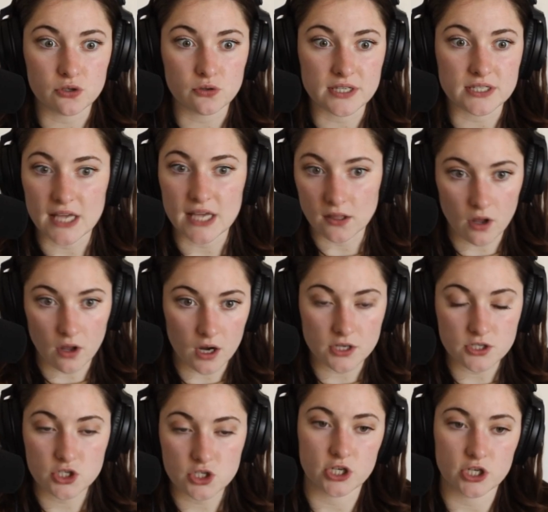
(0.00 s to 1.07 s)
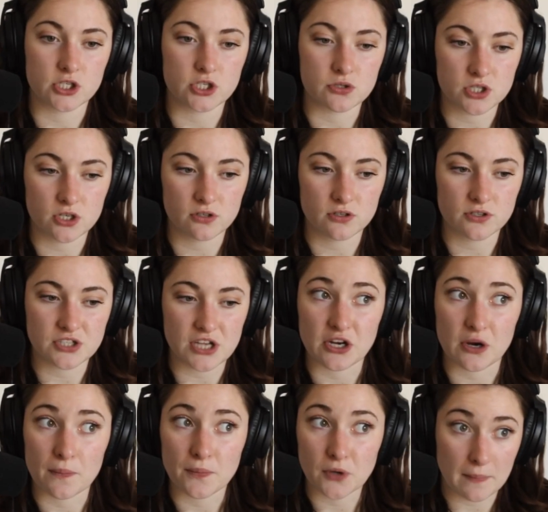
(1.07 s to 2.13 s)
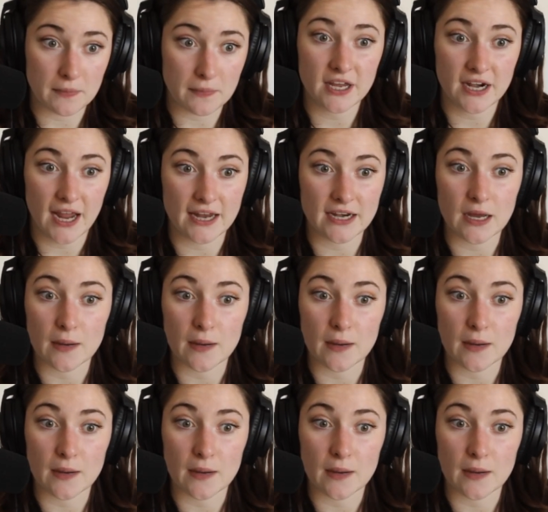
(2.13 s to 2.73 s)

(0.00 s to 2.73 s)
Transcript: is get lost, you're going to do circles, and you're probably going to end up